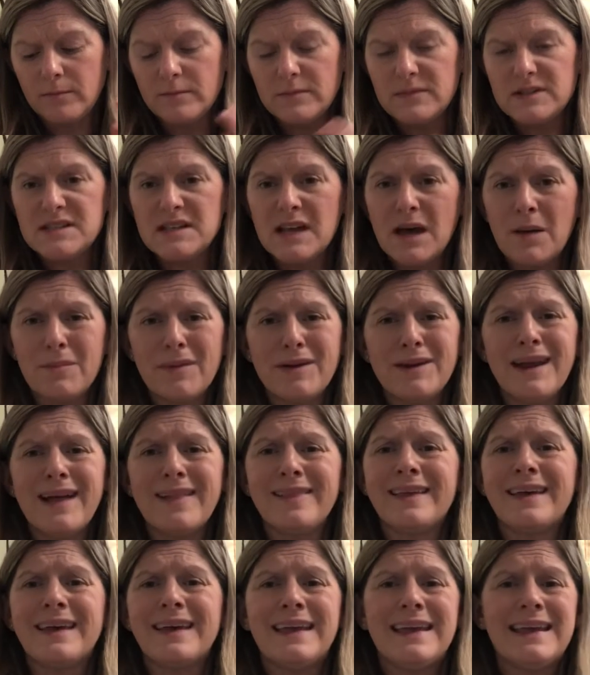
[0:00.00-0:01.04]

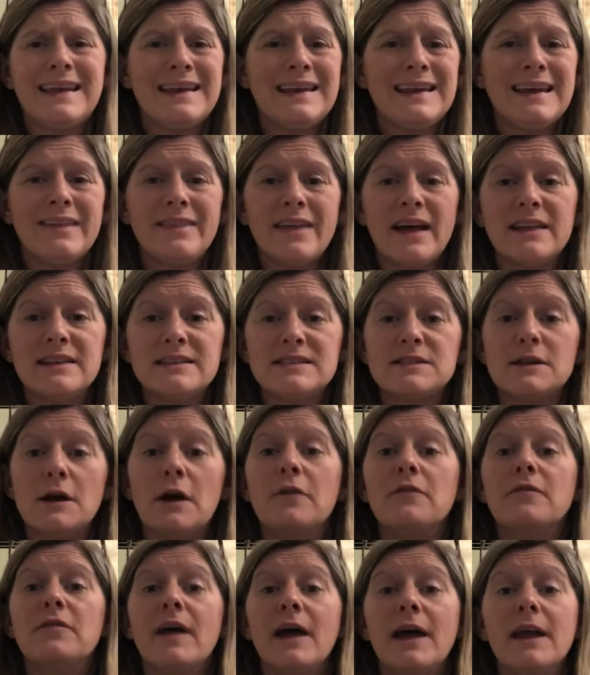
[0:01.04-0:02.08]
Salmonella, any of that
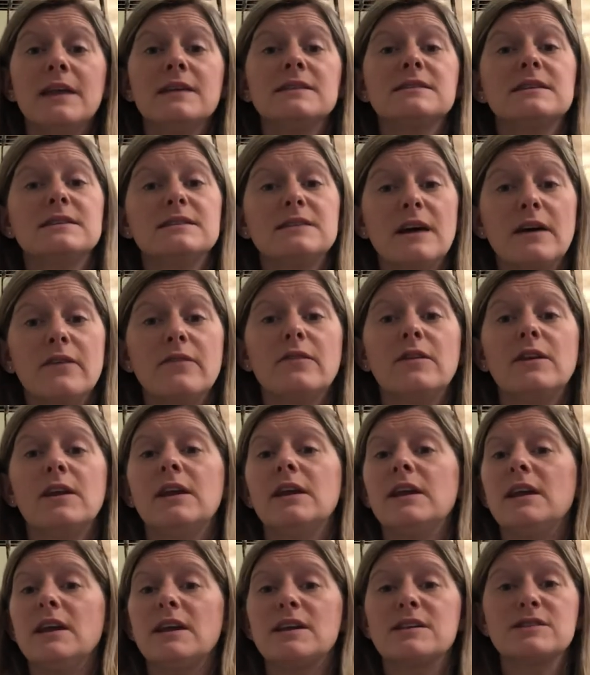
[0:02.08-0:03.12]
stuff, that is a
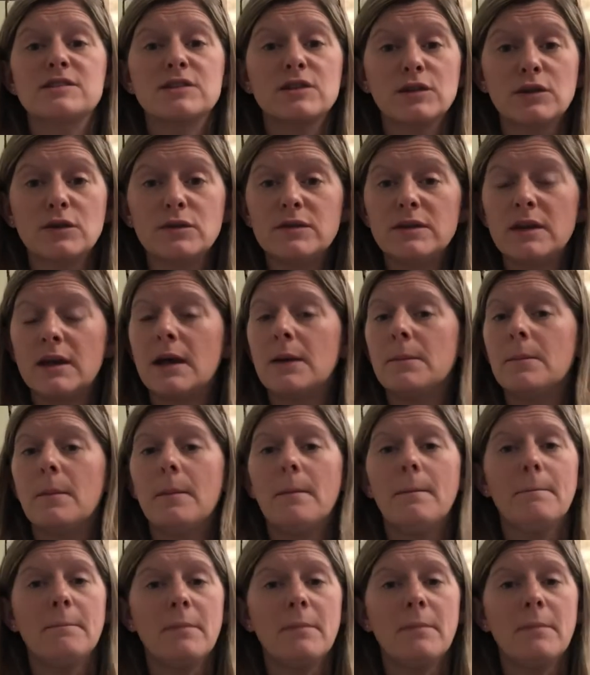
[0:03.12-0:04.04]
definite exclude them.